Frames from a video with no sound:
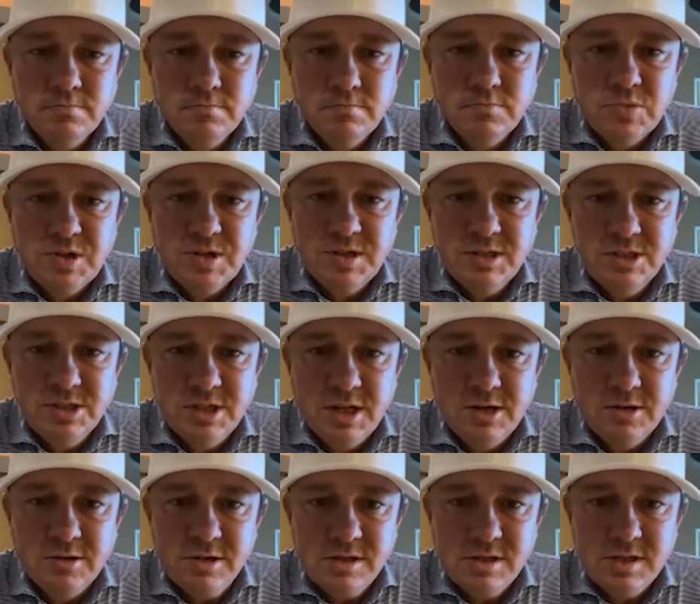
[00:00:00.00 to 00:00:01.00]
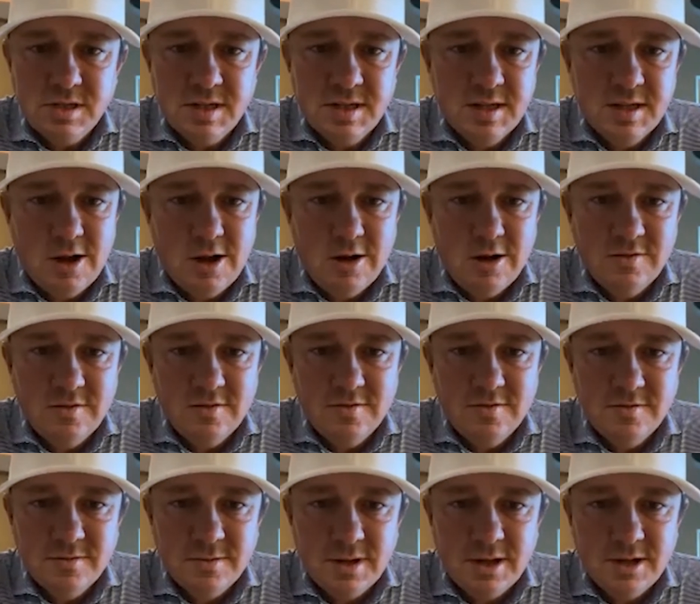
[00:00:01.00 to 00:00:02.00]
pretty generous to hit off of.
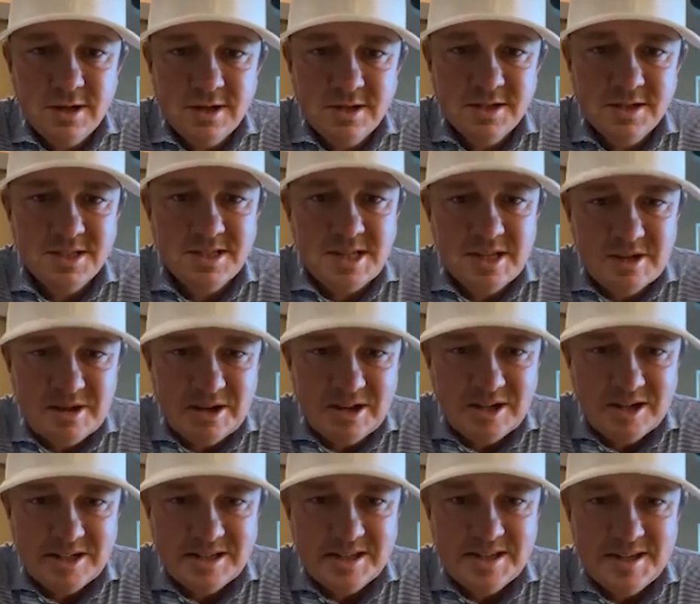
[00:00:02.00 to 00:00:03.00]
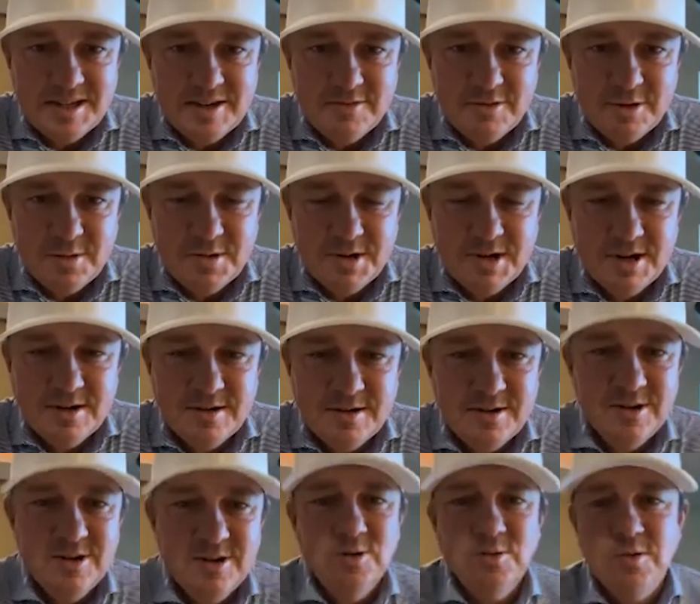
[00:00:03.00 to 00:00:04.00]
Kind of sitting on a tee everywhere,
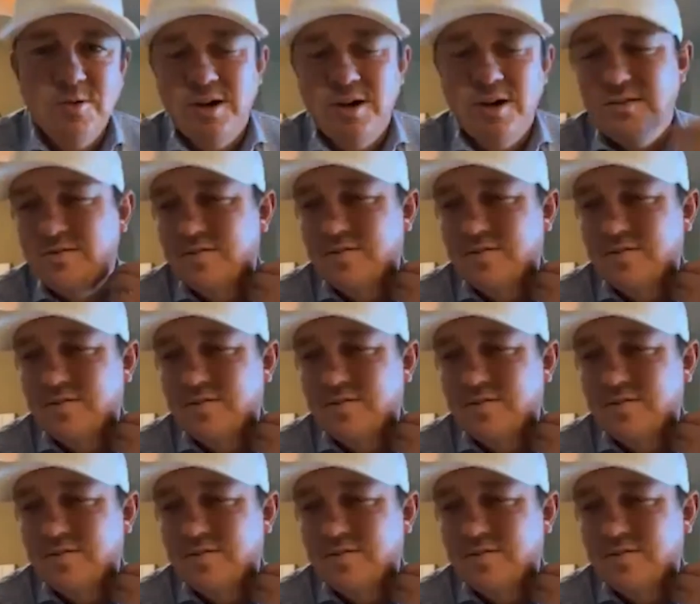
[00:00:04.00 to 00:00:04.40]
no rough.